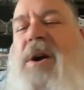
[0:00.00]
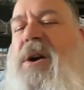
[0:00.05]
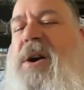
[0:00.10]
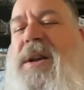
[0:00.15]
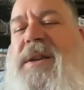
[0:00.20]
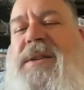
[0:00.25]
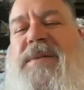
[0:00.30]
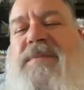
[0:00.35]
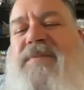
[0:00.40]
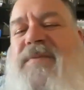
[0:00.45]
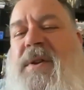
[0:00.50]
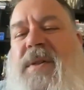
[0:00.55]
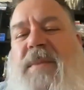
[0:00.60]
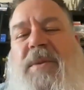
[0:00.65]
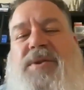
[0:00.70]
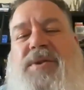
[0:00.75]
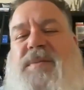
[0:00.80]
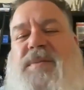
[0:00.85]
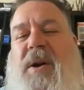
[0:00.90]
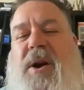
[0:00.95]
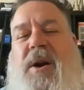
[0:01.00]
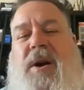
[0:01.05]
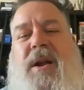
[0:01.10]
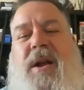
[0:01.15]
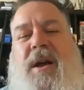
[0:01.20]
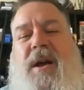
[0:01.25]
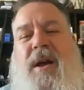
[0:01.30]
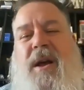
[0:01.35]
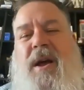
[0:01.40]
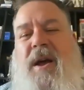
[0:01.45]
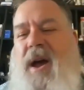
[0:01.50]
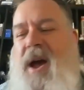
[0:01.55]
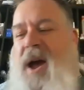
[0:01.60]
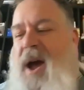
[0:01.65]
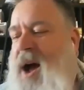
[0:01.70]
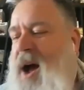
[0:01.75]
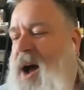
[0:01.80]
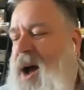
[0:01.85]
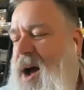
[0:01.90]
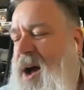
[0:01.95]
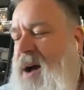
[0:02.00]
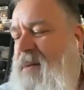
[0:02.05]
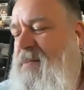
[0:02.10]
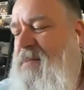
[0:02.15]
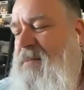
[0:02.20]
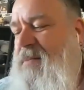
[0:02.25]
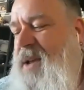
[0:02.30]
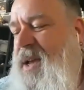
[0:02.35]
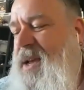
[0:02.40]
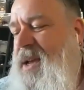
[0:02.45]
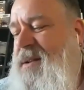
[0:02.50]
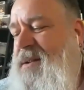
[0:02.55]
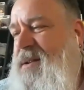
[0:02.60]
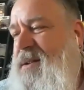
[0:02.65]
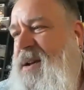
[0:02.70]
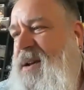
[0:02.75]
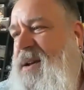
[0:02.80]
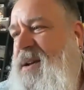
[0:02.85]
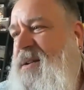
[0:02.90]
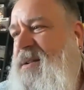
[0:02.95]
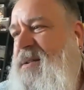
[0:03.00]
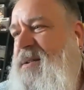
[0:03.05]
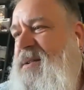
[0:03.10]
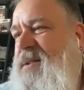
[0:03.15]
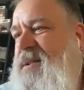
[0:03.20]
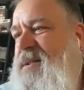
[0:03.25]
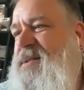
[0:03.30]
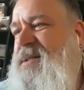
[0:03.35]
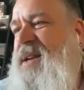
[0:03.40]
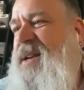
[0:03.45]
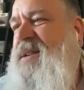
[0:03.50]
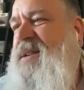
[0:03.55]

artists for the most part, um, and uh, it's